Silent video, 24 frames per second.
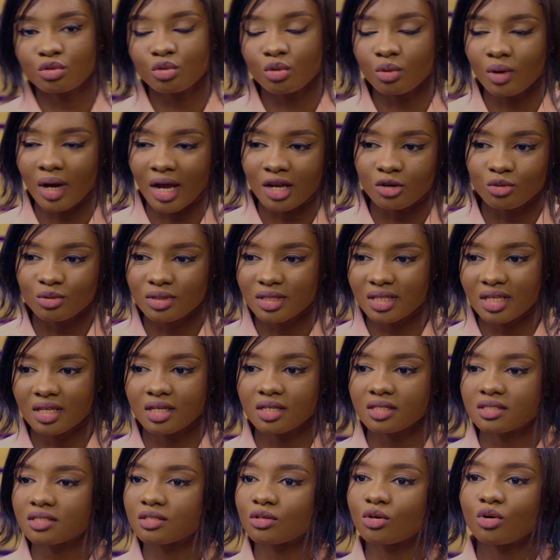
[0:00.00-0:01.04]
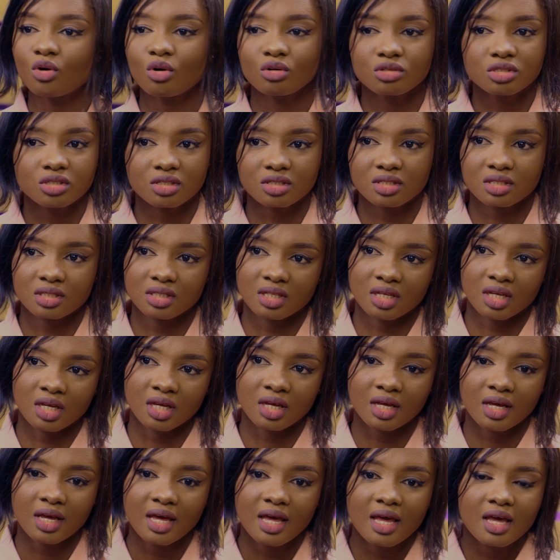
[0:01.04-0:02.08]
I don't think it's a conscious
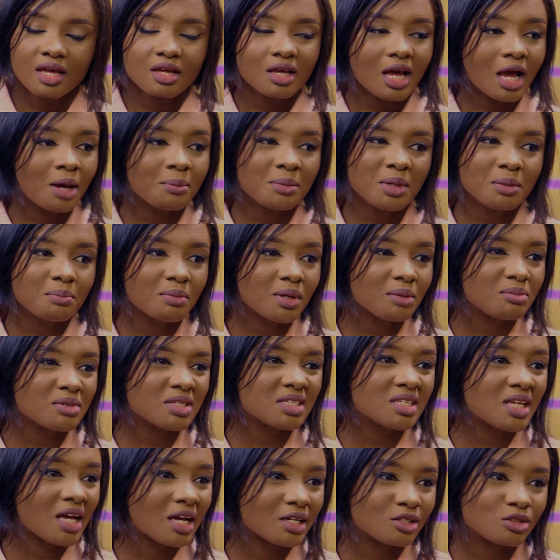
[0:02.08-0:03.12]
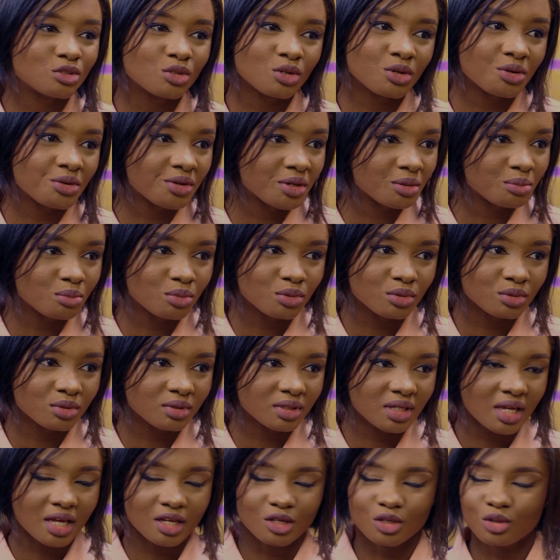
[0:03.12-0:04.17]
thing. I mean, babies are adorable.
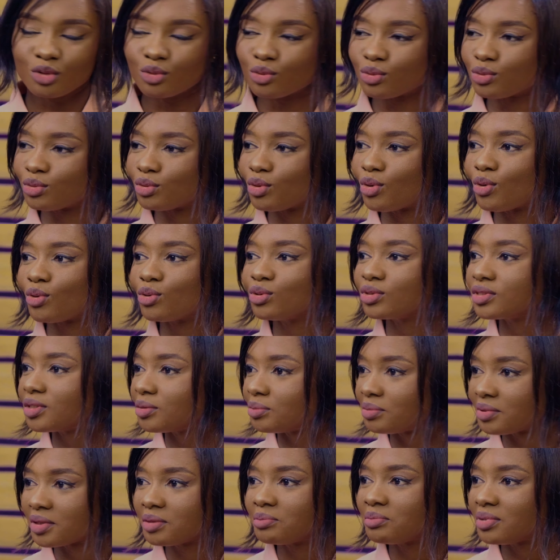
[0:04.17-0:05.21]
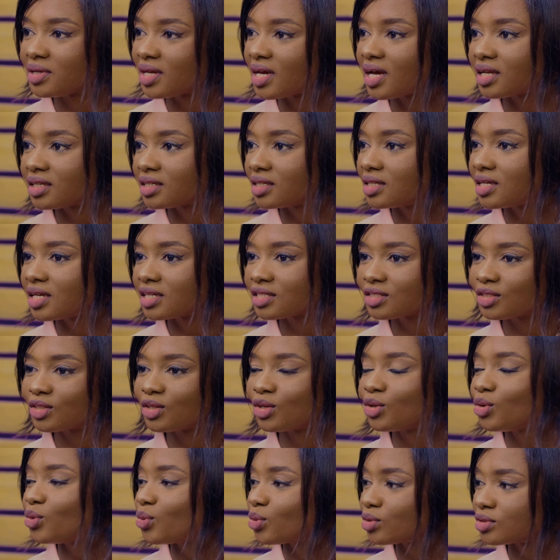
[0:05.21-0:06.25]
Like you would hold the baby, and the next
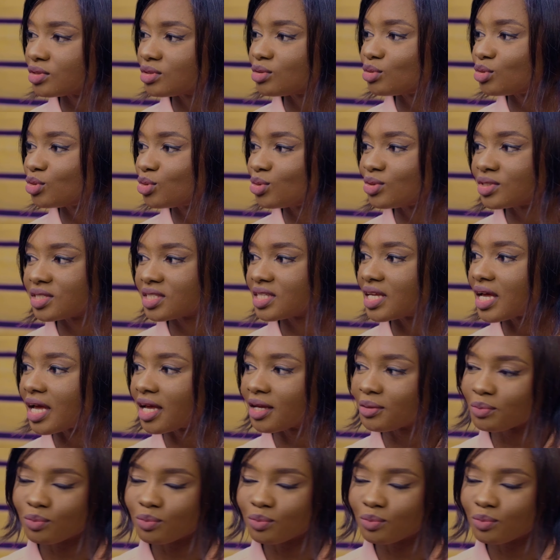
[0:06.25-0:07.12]
thing you want to do is like,